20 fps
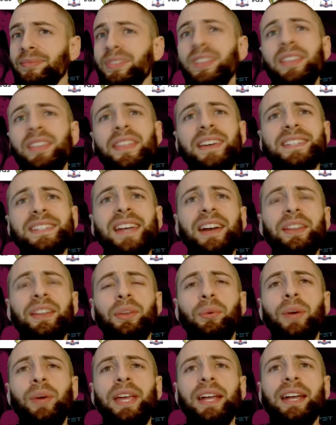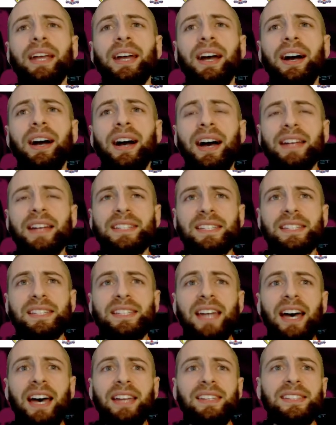that's kind of the week as it
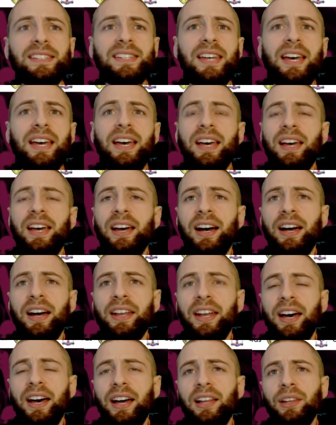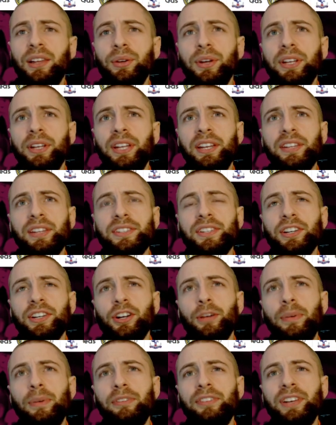stands. And Luca Digne is going to
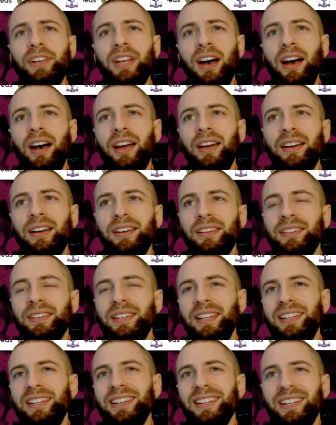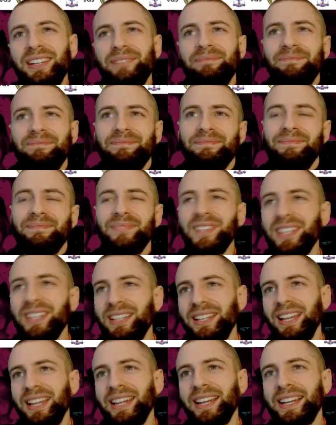come in for Dyer. Digne,
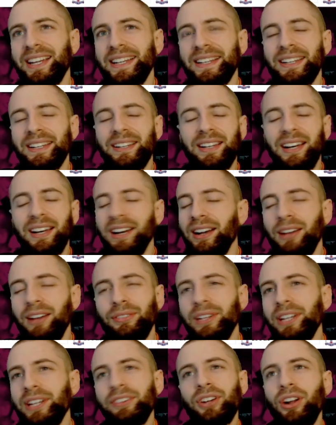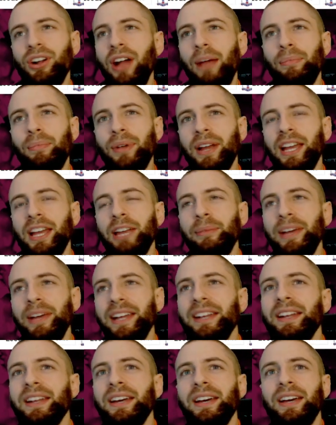like, I really regret bringing him
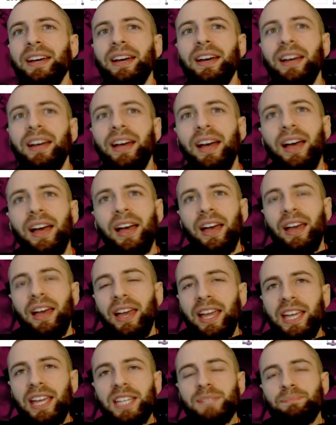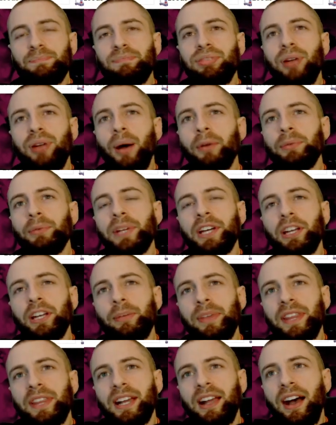in. He's probably going to
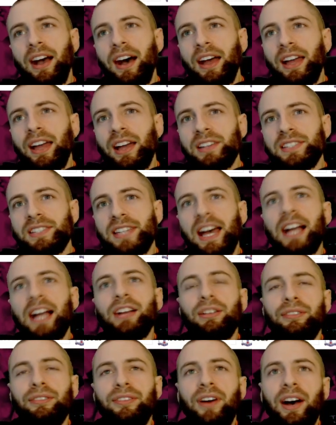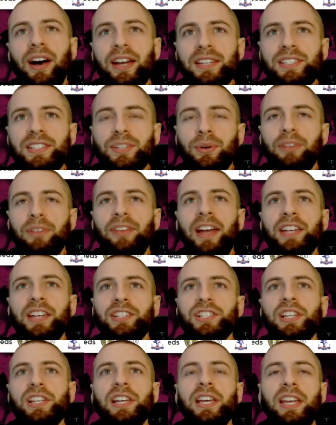be the guy I sacrifice to
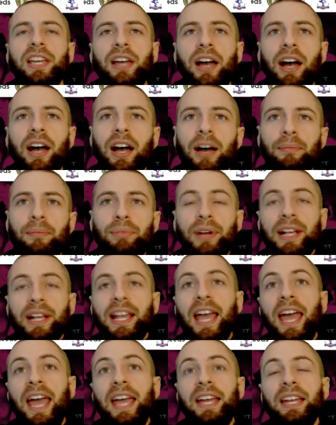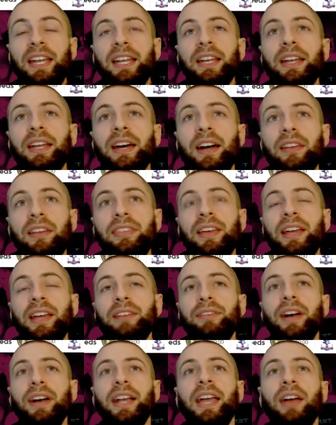eventually bring Kane in. I think
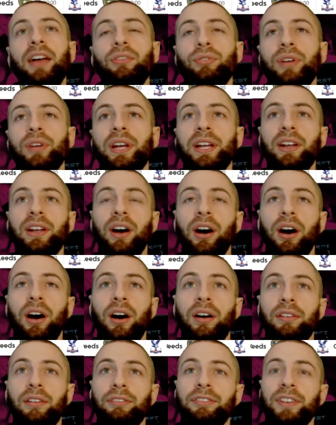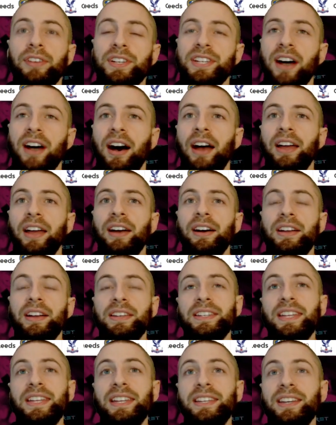if I get rid of Dyer
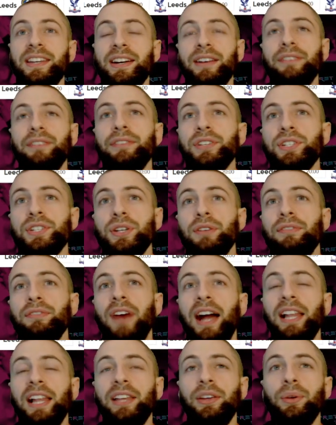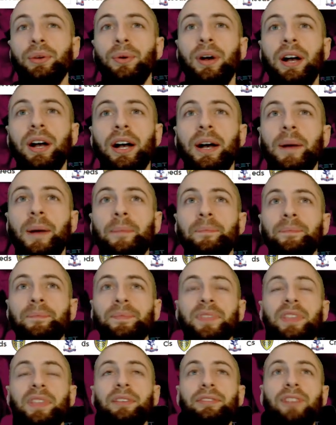and Digne for 2 value
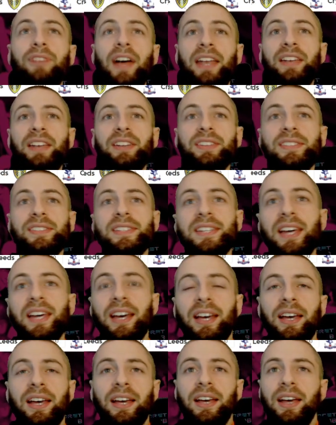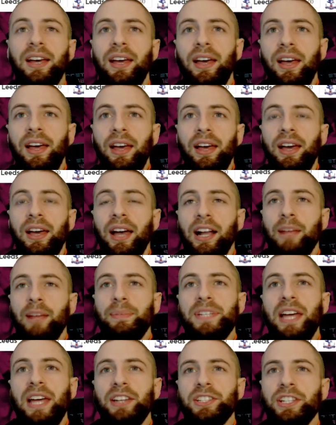defenders, I could
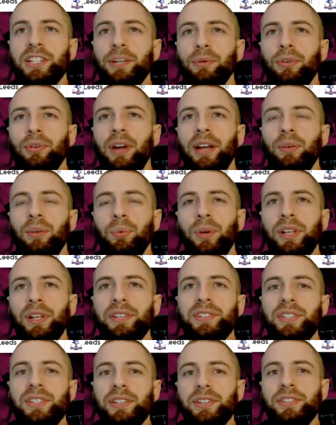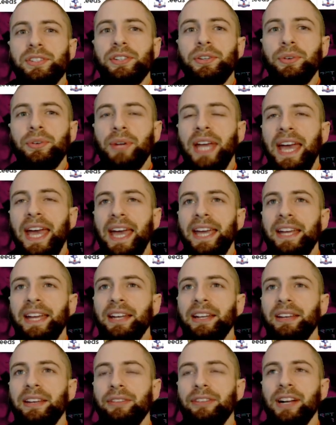potentially upgrade Wilson to
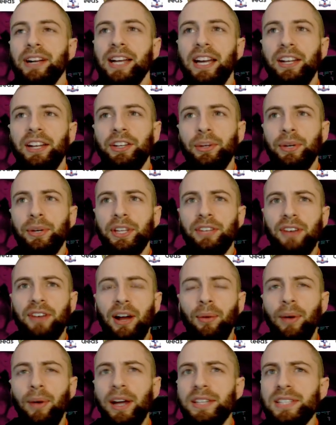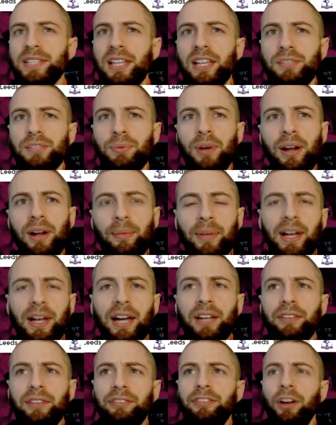Kane if I kind of do it in the right way. So that's where I'm
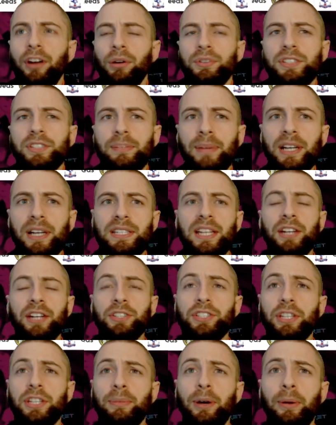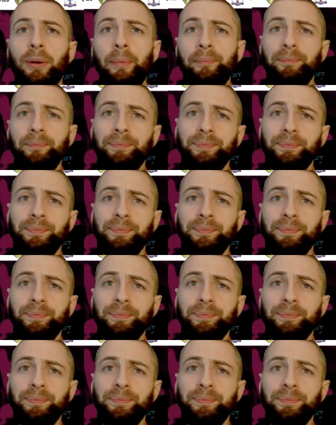kind of focusing my attention at the moment.